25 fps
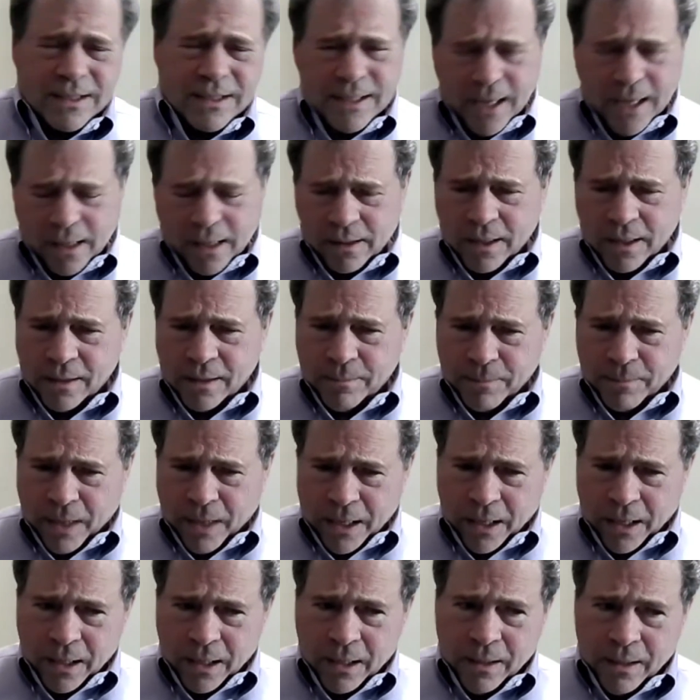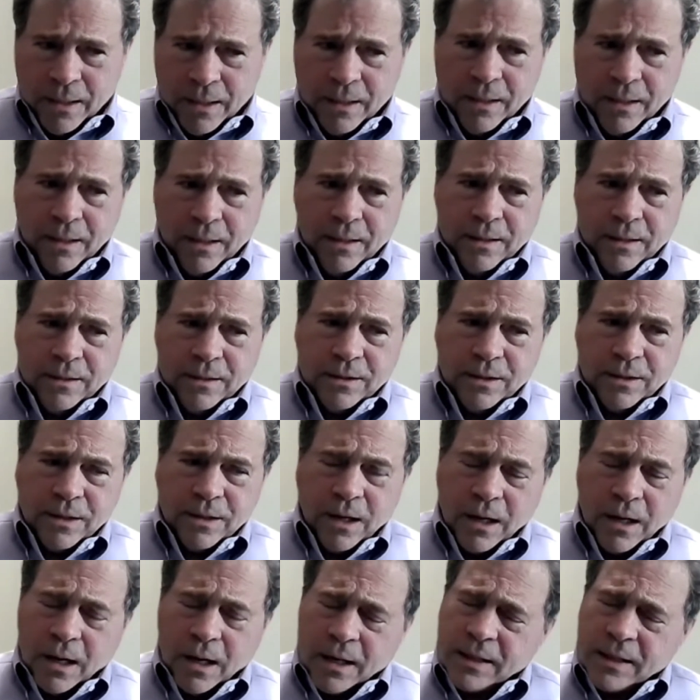telling me
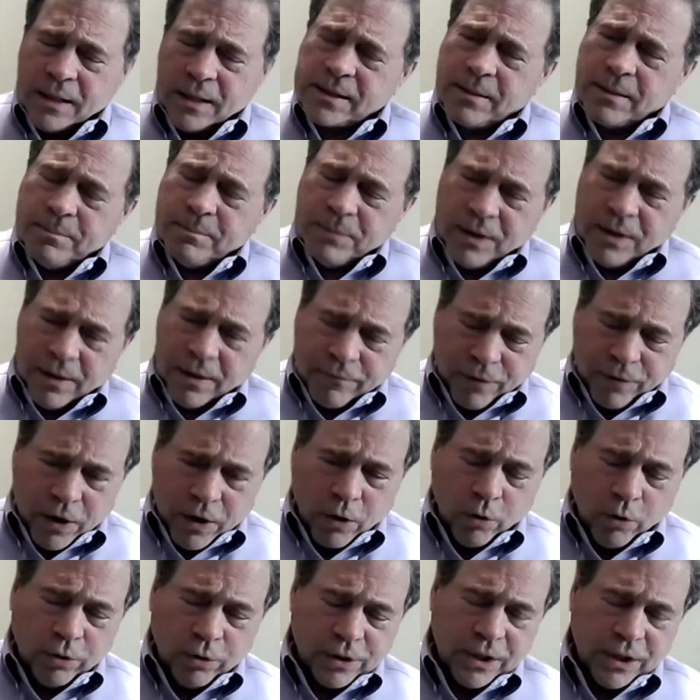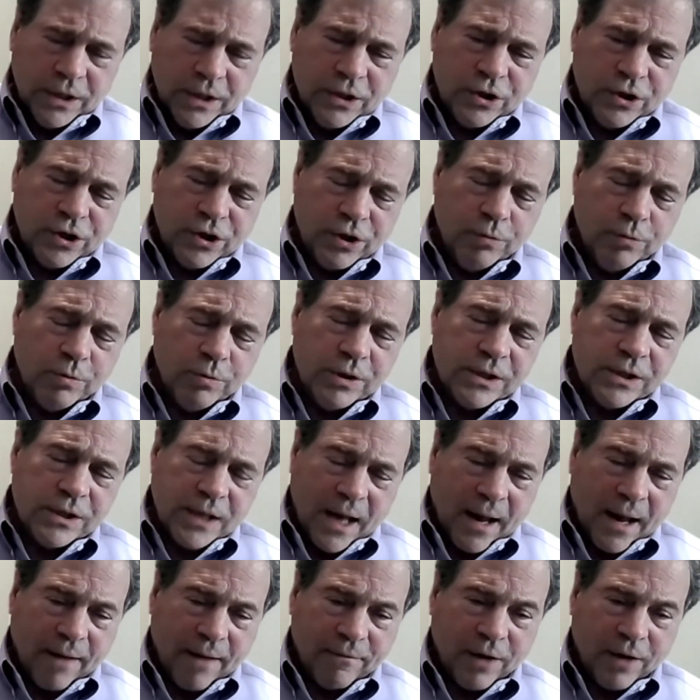some difficulties she was
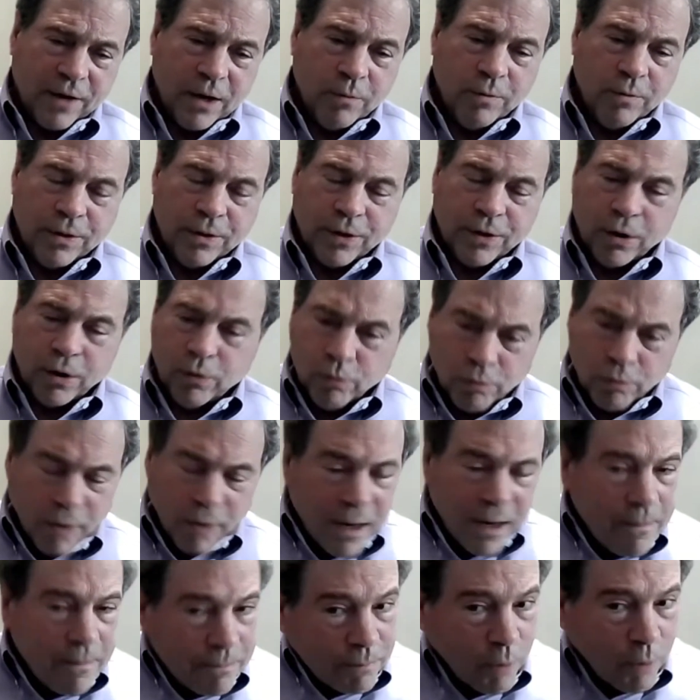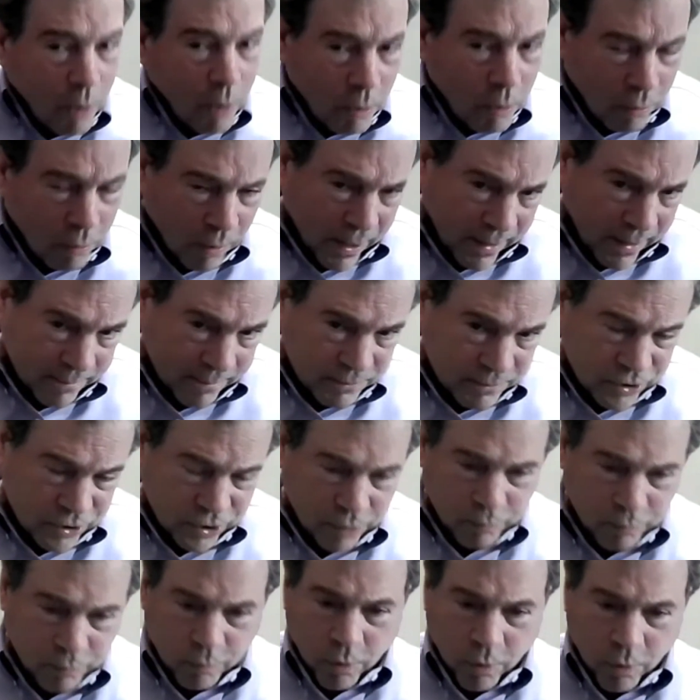having with a great program
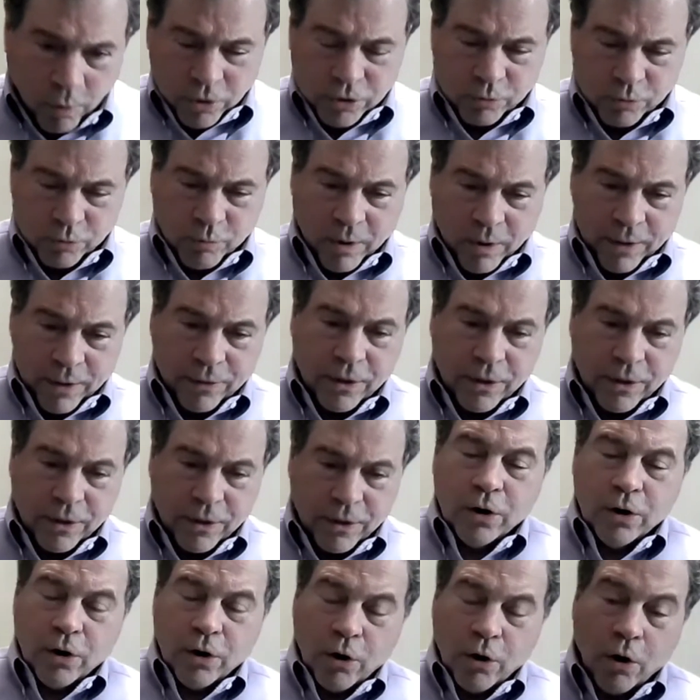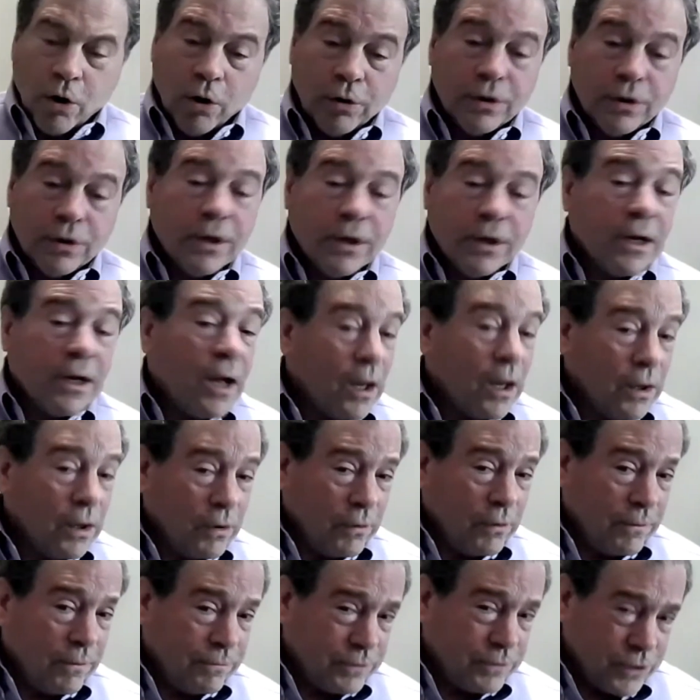she works with called
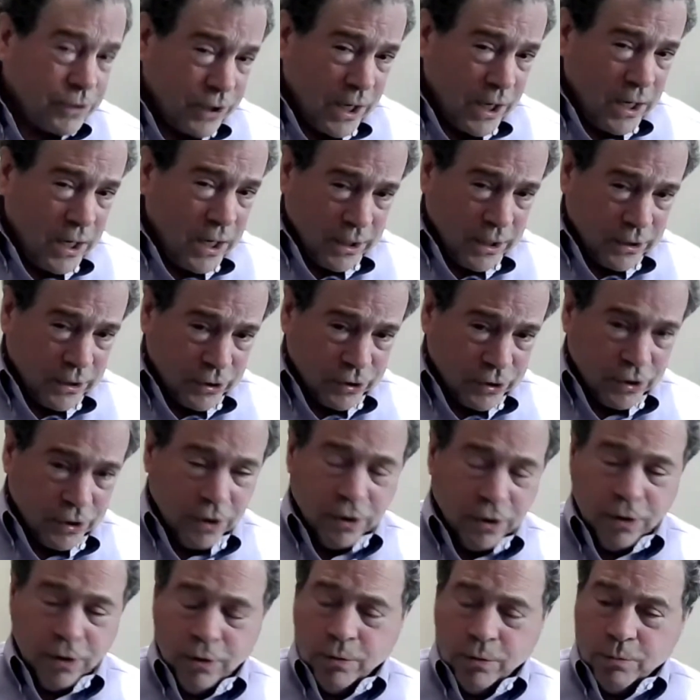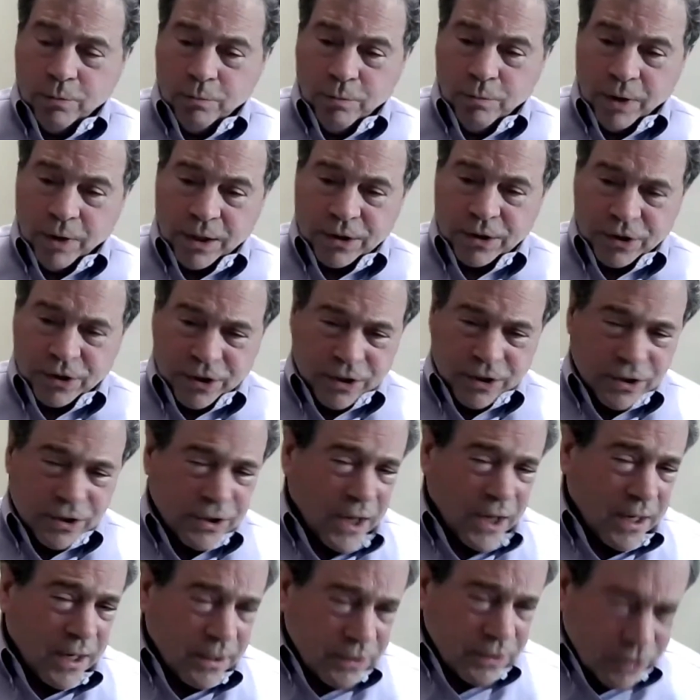Color of Change, which is
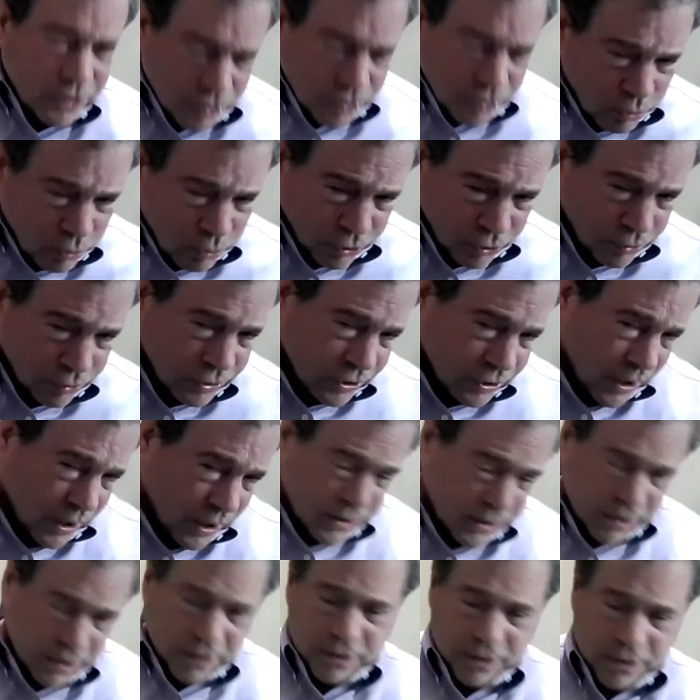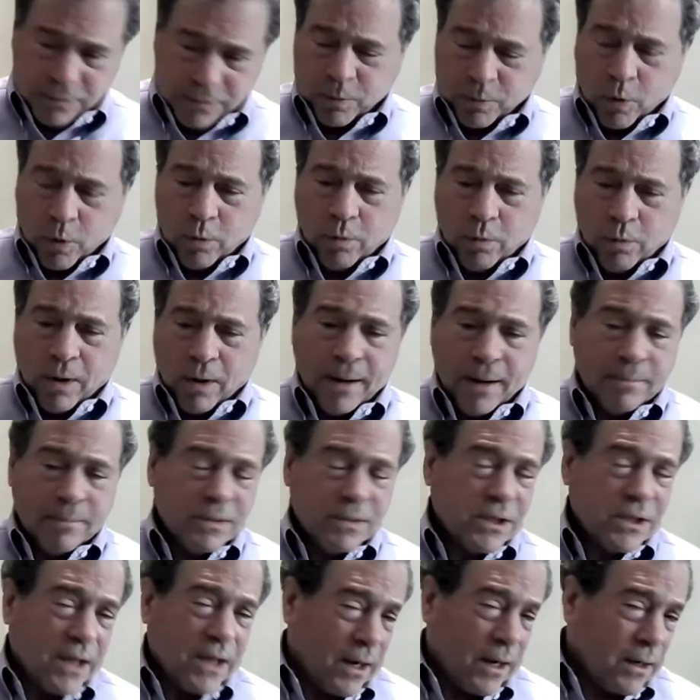a social justice program
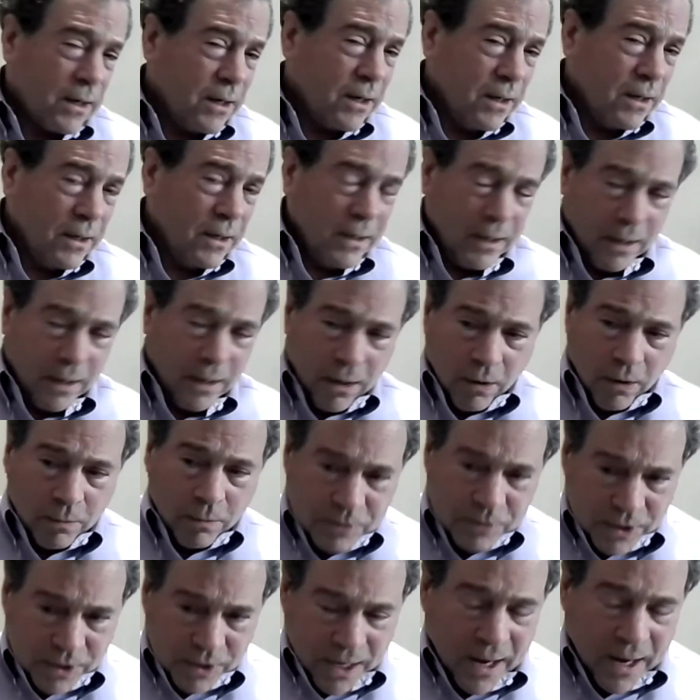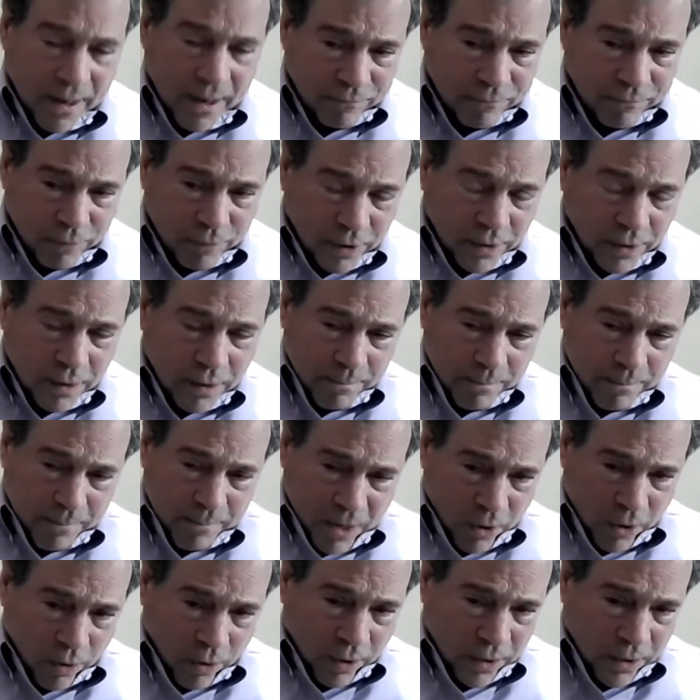that helps African
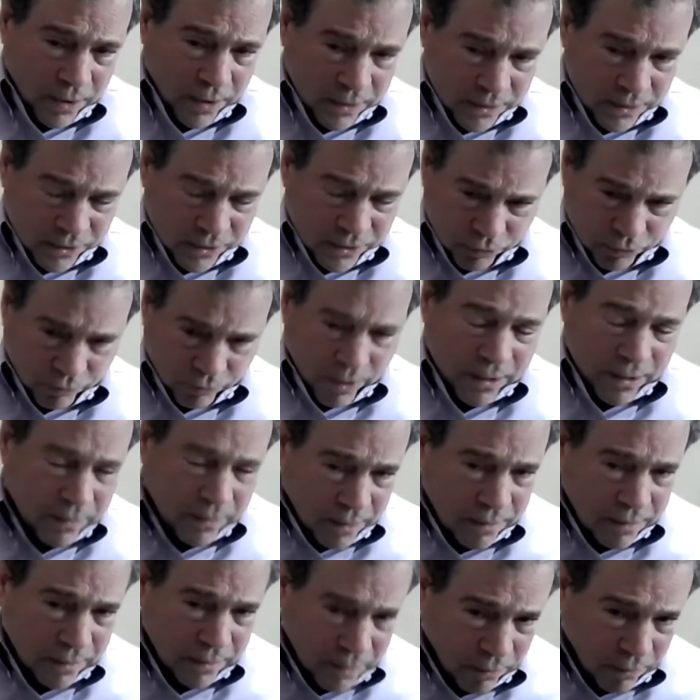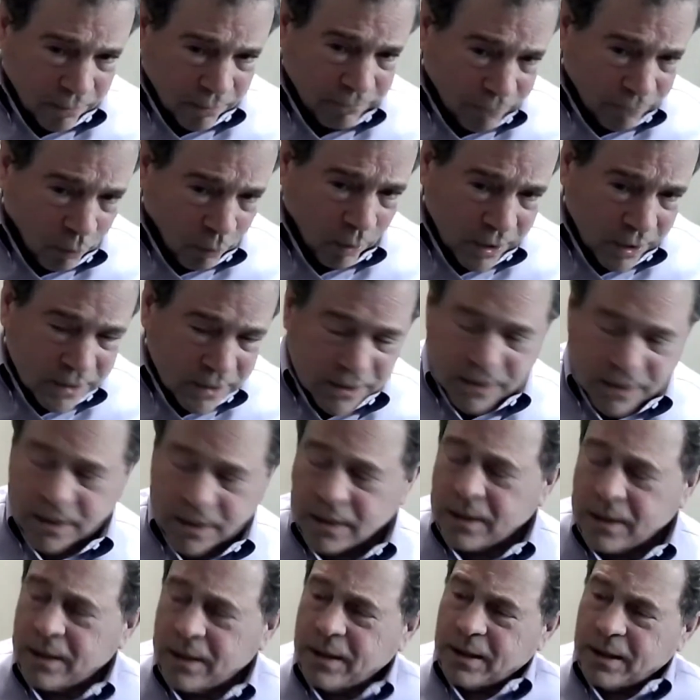Americans strengthen their voice
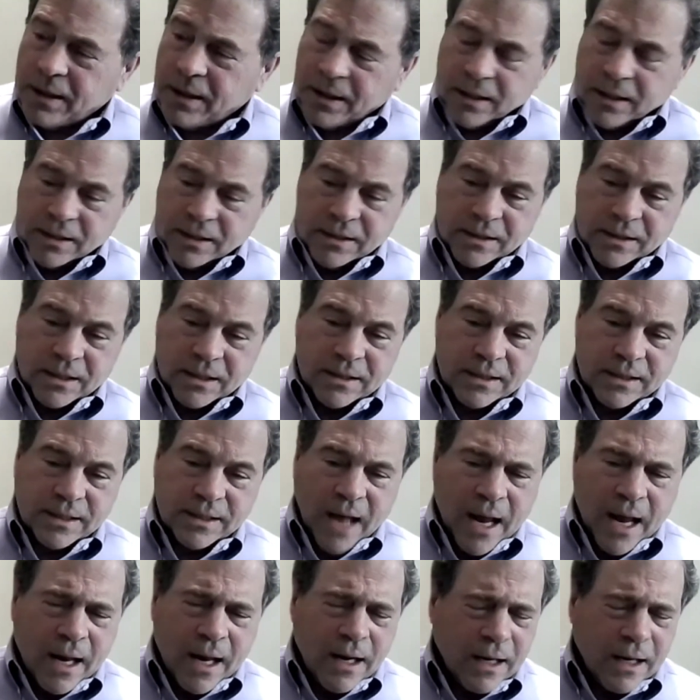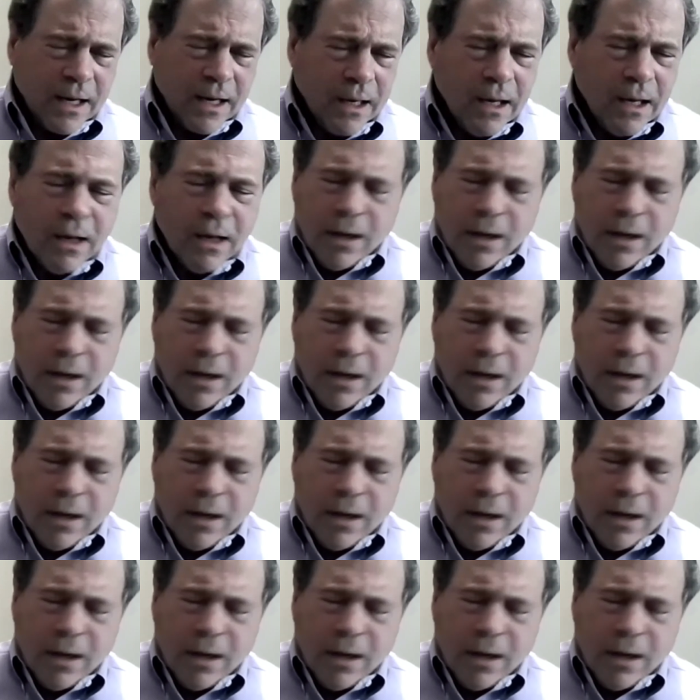in society.